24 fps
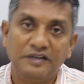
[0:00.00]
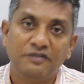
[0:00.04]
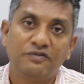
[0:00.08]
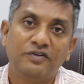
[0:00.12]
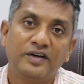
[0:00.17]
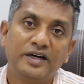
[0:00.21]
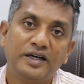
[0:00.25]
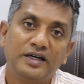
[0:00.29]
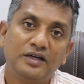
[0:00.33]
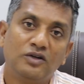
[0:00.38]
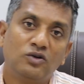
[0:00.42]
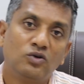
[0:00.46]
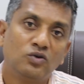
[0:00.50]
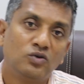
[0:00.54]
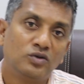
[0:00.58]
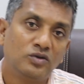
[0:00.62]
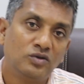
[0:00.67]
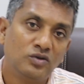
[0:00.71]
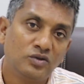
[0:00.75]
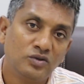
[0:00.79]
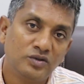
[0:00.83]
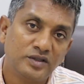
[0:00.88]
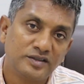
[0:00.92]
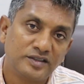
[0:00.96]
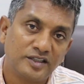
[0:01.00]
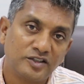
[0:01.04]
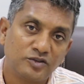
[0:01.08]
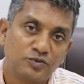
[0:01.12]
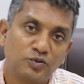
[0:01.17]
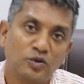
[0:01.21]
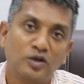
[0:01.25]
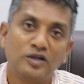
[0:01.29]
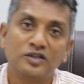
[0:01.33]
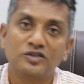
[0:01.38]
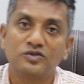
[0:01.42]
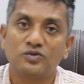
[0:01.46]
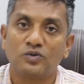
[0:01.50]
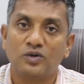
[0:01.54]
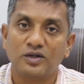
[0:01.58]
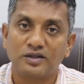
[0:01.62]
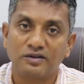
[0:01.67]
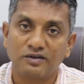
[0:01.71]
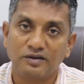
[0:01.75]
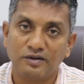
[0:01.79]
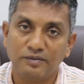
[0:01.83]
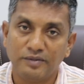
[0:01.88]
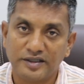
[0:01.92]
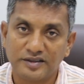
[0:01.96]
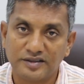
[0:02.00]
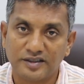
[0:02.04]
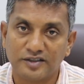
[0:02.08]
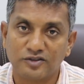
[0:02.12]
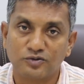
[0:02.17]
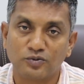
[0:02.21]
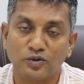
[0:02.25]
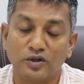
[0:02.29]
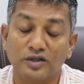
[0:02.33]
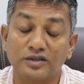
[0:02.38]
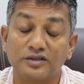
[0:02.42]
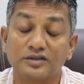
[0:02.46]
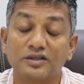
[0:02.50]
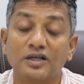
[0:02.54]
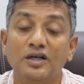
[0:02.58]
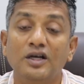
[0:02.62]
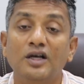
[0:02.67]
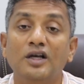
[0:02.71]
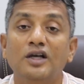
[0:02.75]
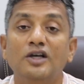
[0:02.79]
If I do this response, what will be his response?